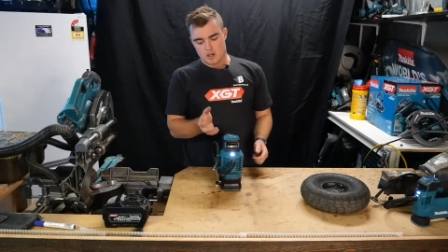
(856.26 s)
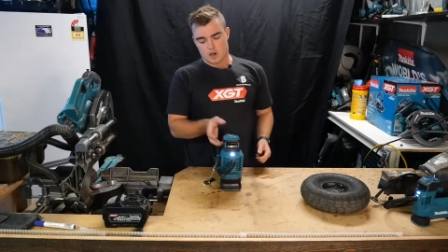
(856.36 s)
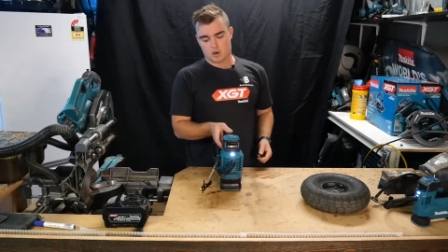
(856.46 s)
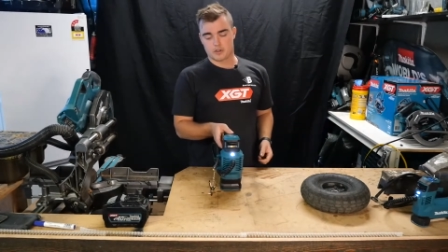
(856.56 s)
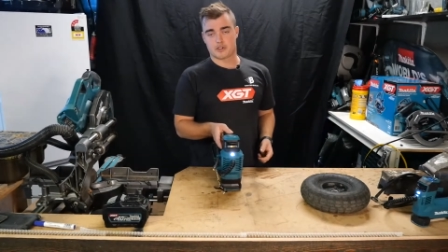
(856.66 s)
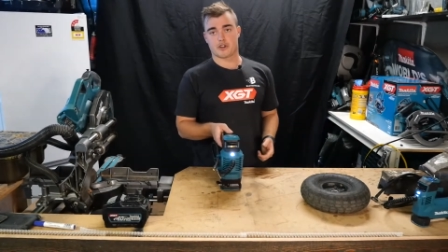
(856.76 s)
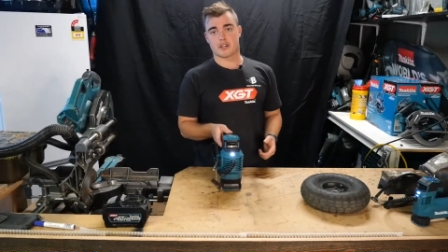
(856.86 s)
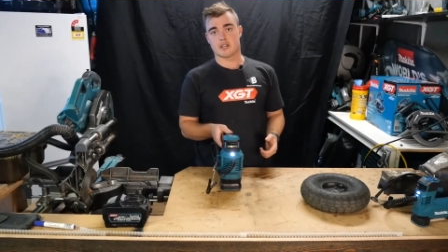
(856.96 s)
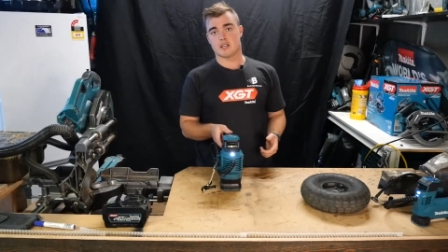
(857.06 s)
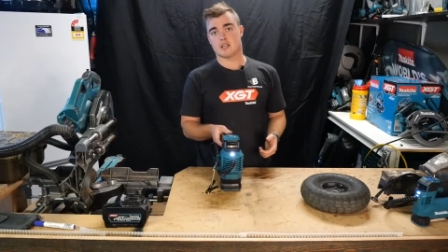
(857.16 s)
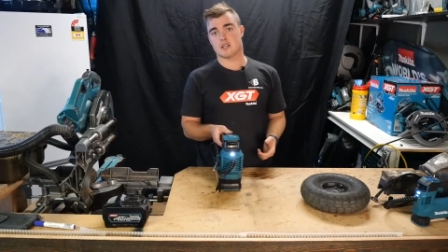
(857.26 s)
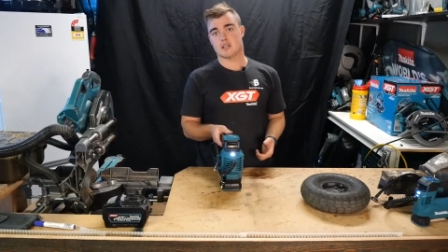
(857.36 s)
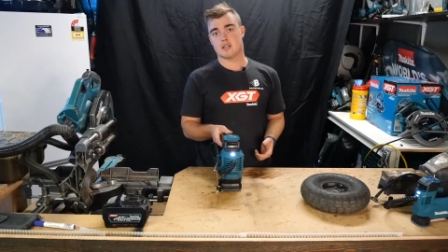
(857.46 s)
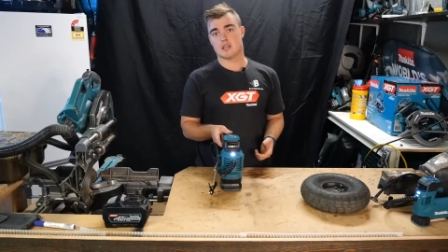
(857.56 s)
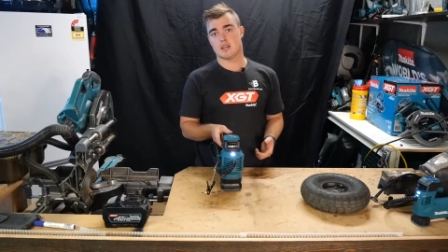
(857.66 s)
hold the trigger
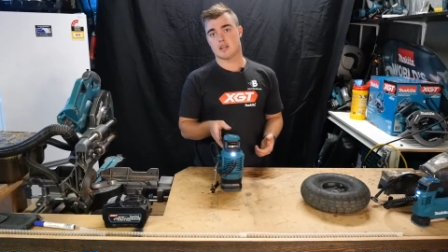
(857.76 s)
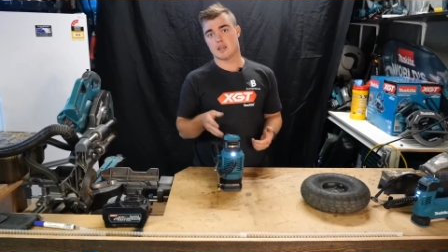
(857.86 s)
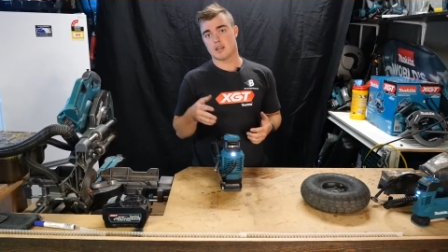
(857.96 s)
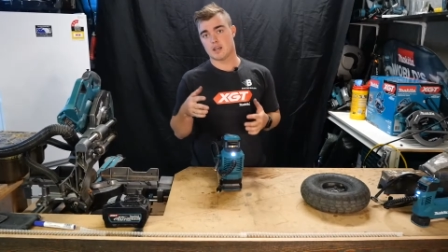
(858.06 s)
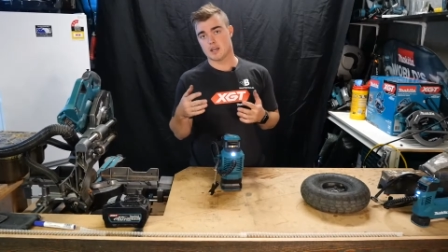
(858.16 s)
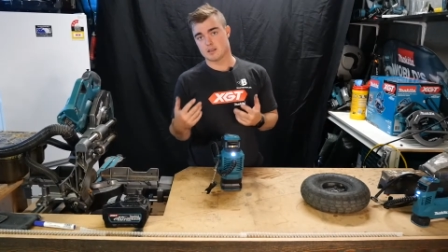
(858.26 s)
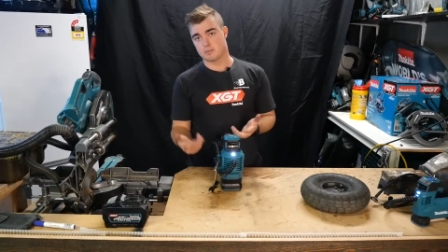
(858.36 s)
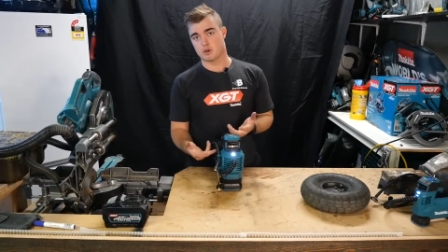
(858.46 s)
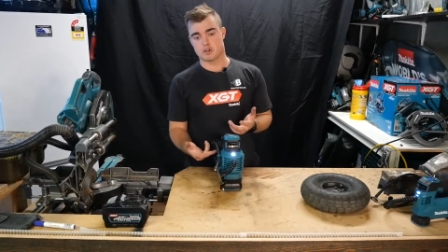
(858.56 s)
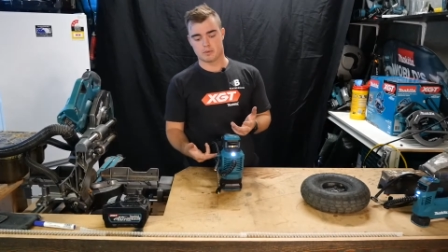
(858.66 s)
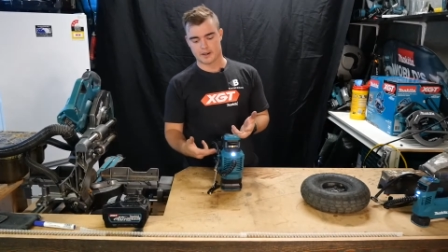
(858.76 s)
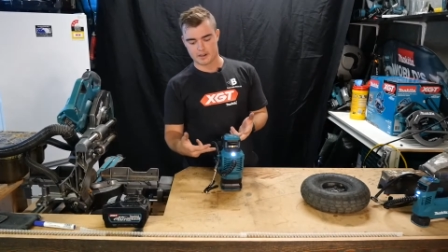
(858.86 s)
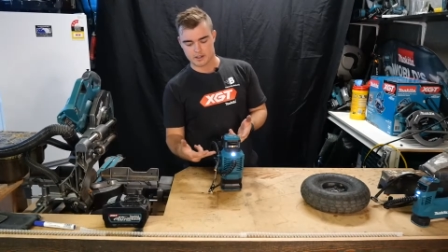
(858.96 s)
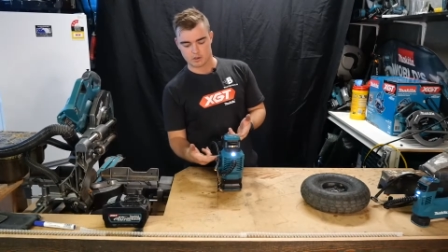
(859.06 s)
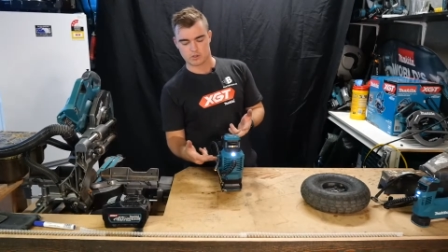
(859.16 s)
and then push a
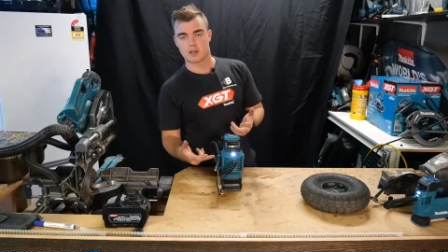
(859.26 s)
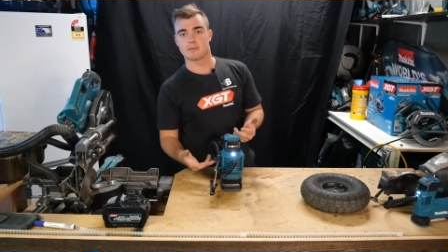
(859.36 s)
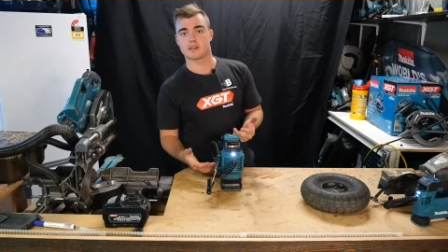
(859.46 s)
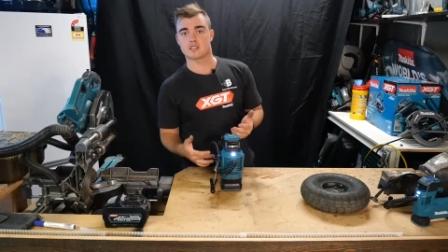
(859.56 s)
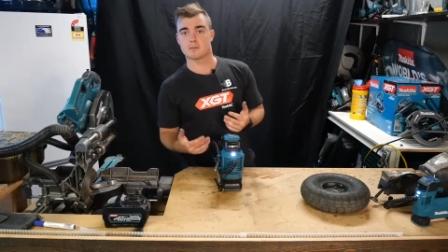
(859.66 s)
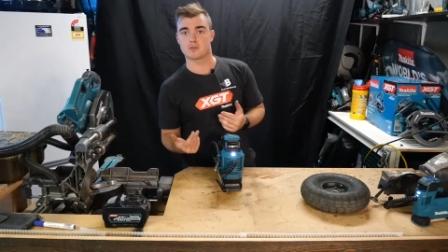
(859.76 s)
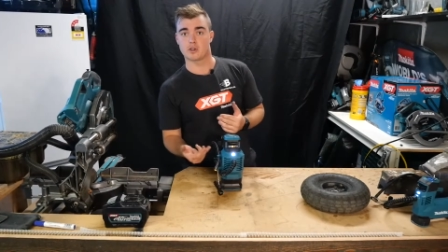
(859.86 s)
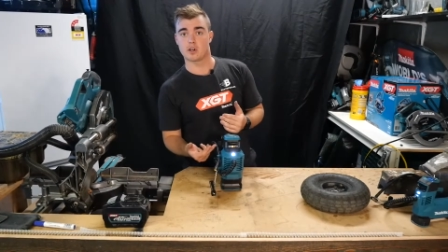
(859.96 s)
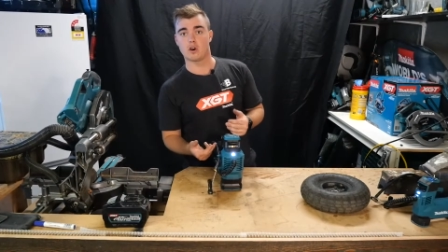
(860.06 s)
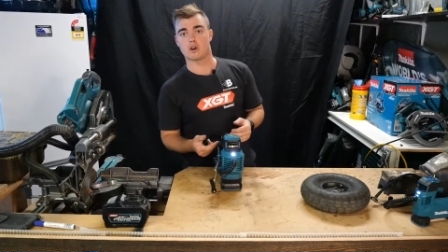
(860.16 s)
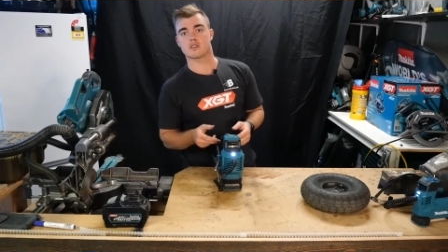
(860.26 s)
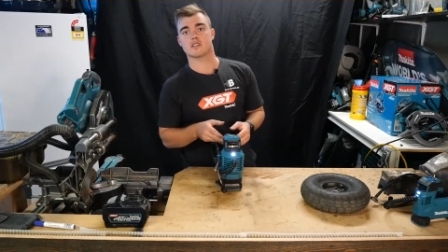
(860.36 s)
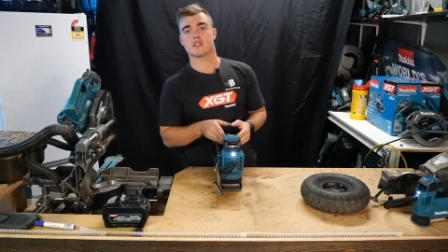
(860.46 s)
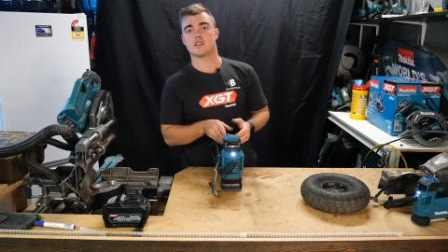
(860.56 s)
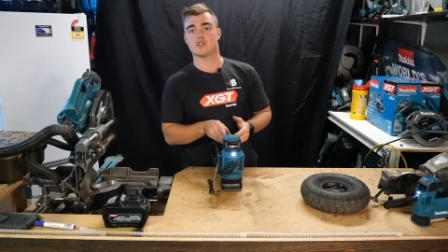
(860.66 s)
button in or something, some sort of lock
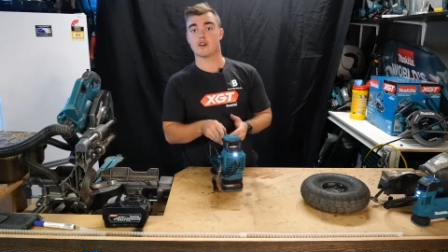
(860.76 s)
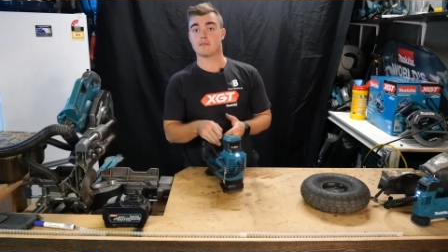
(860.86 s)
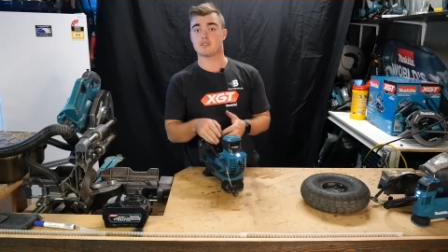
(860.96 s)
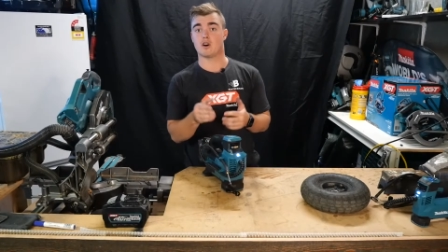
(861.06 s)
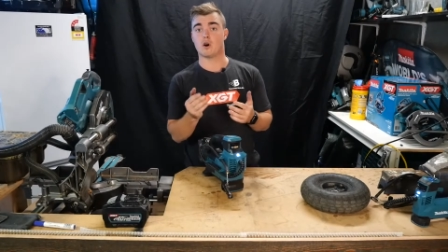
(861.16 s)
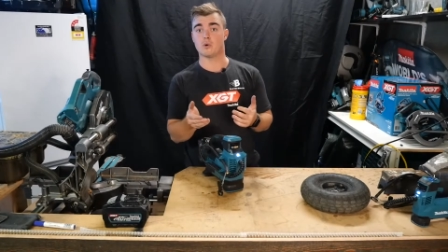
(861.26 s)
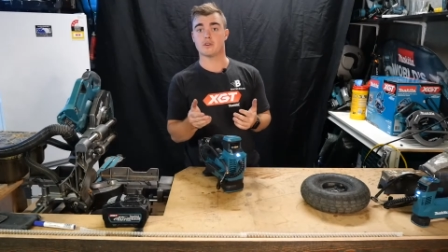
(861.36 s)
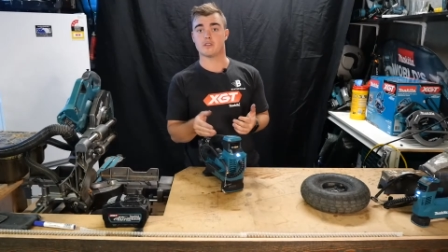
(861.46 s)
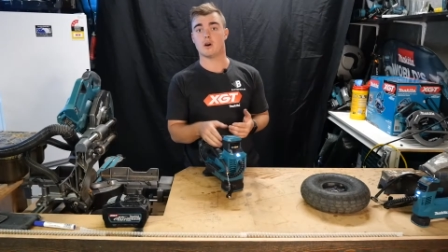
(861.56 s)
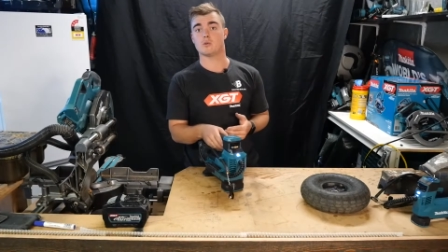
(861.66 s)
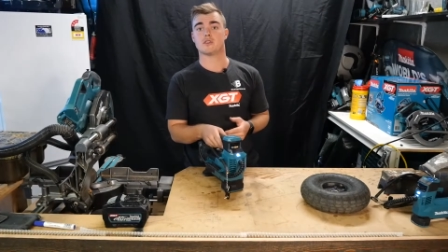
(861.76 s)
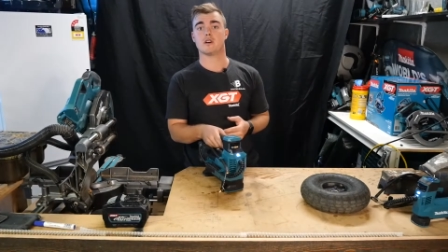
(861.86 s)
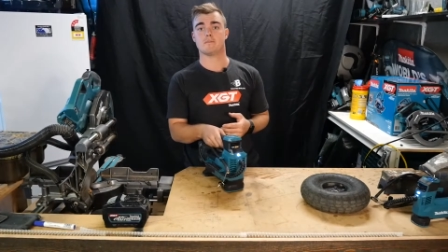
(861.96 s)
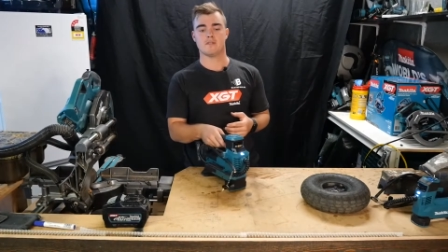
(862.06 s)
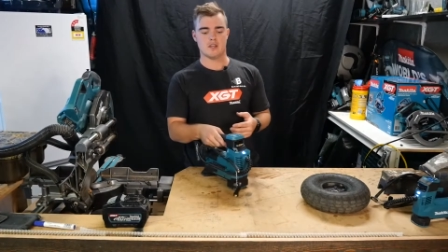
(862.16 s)
so that you don't have to hold it the whole
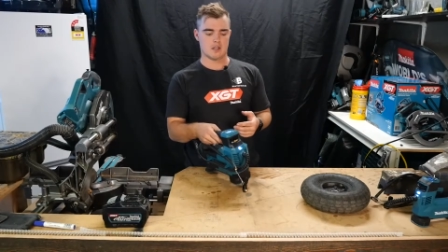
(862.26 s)
time.